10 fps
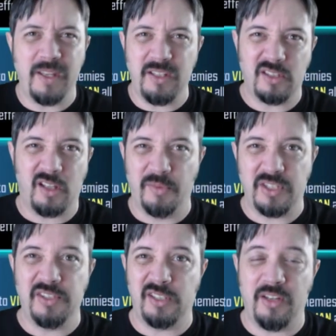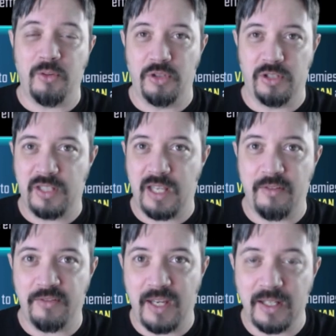minions almost instantly, of course, unless they
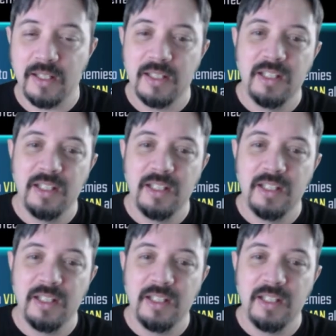have evade.